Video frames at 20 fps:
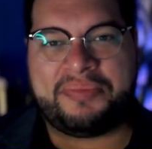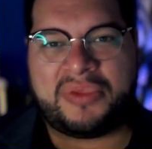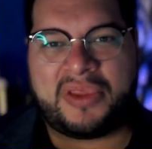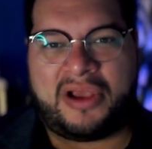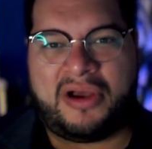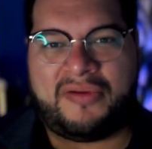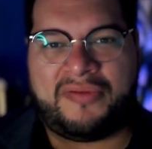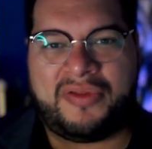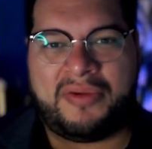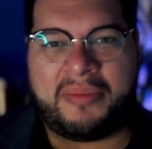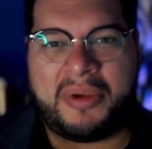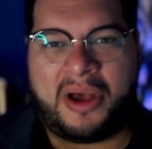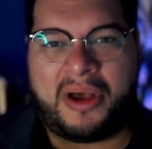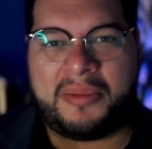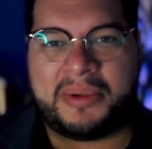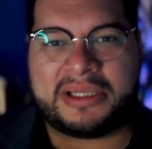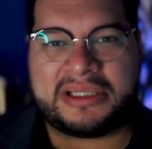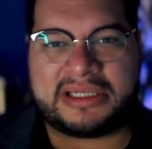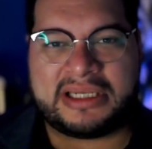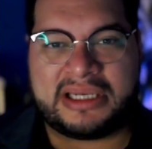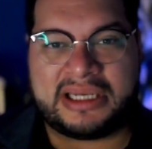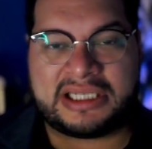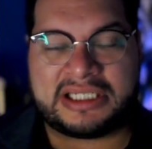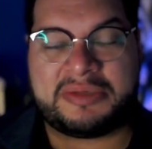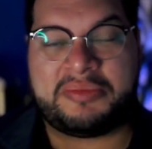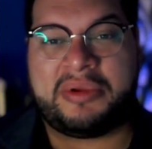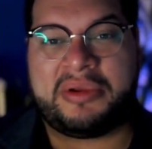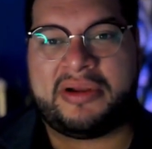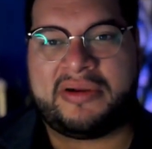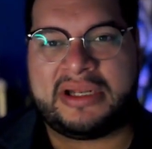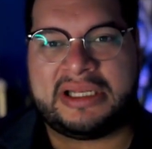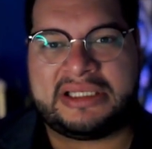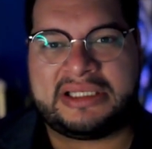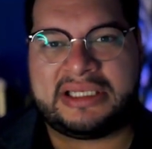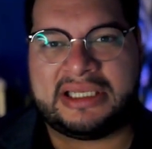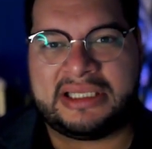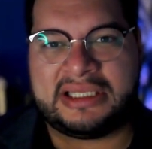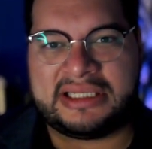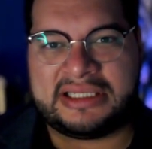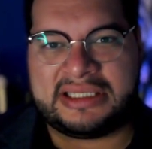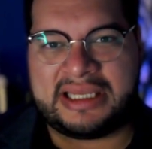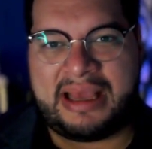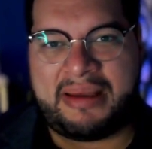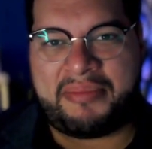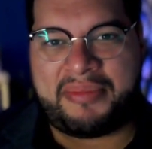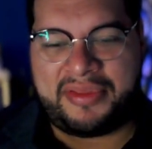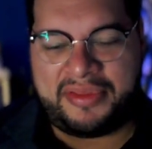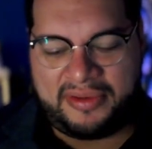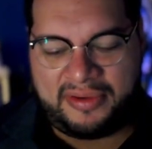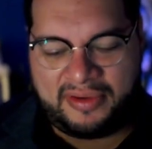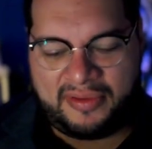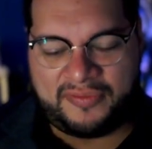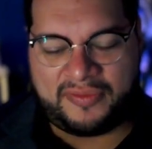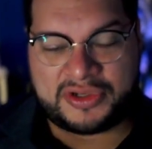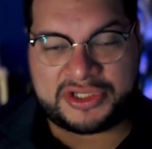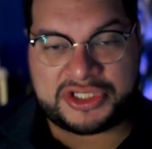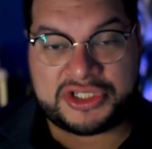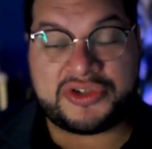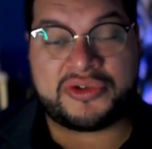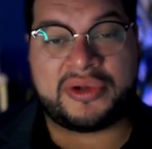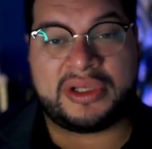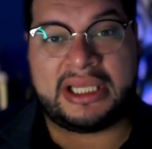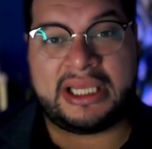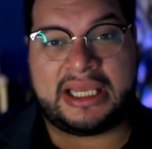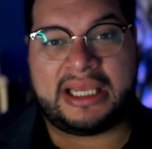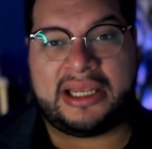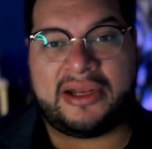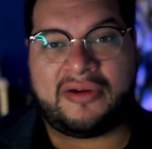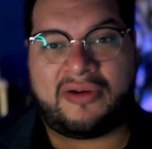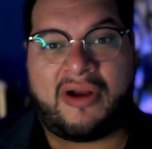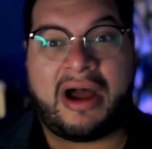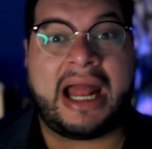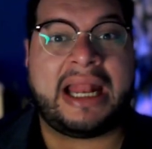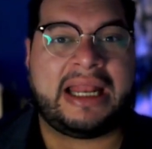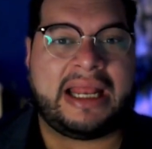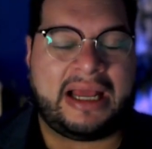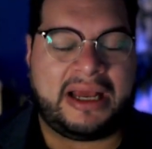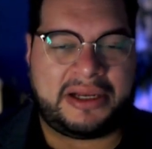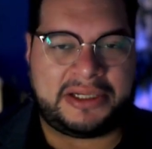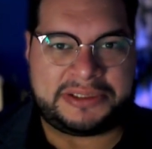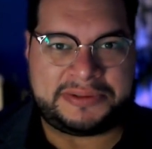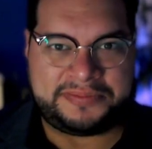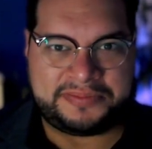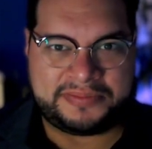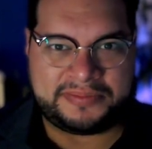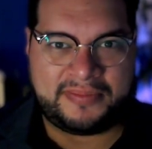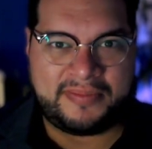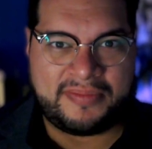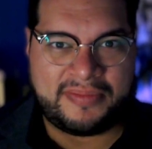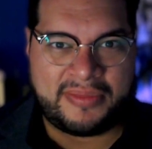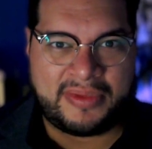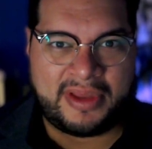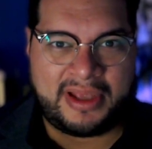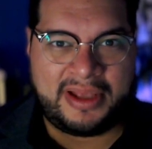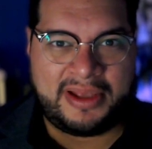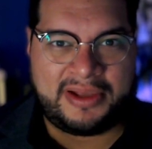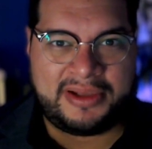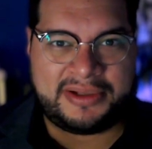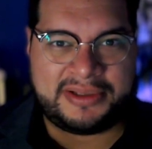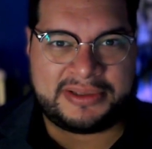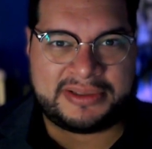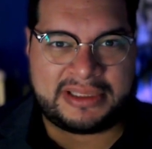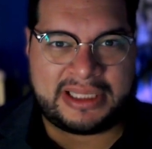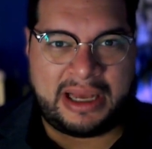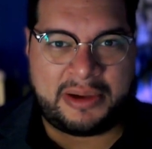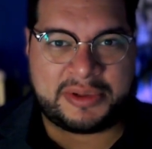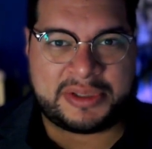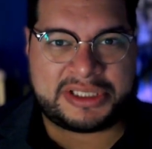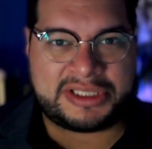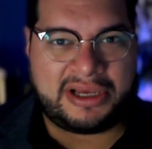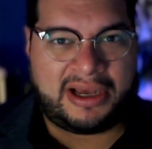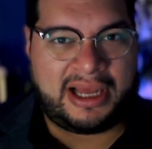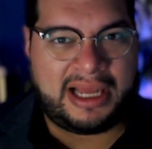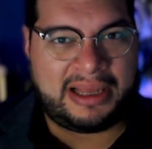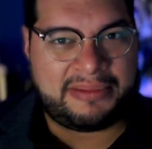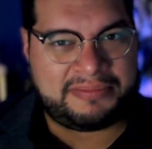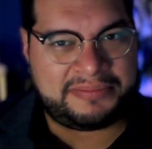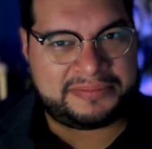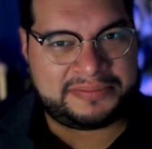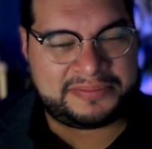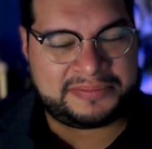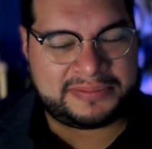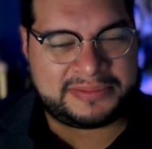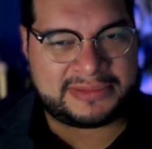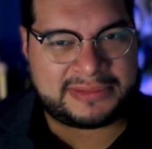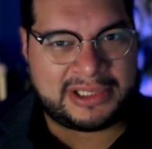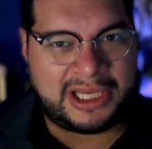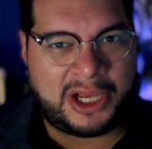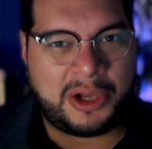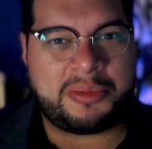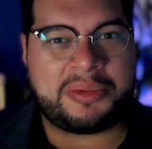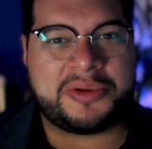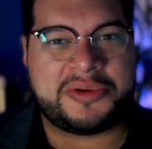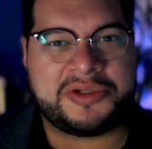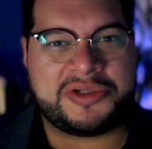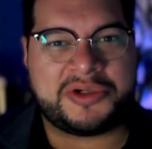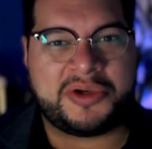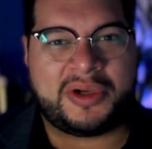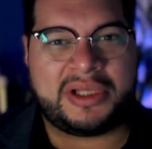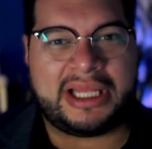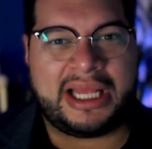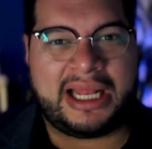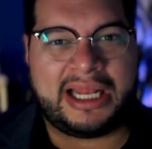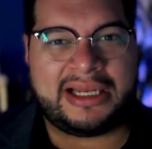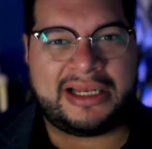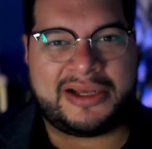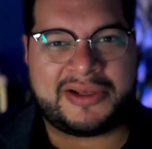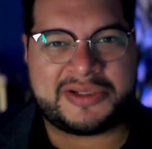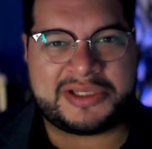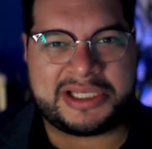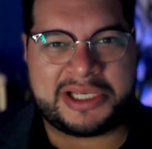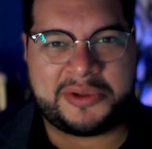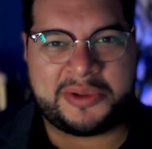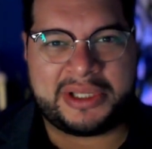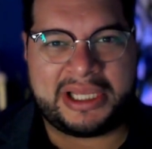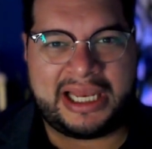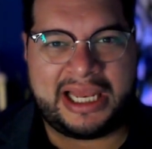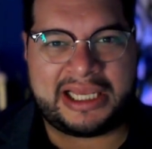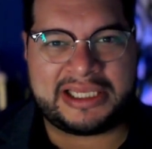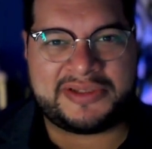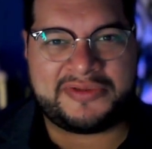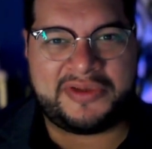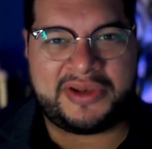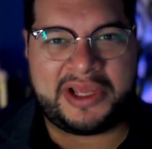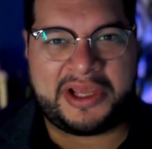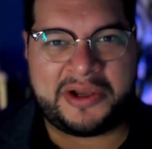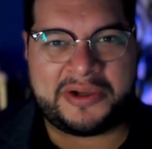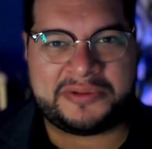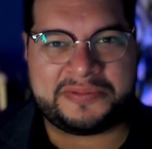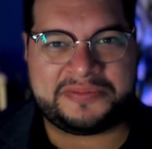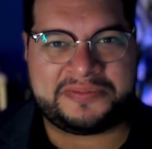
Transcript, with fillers: of the moment and experiencing the depth of what's truly here right now. That was time. I hope you enjoyed that. I'll see you in the next video.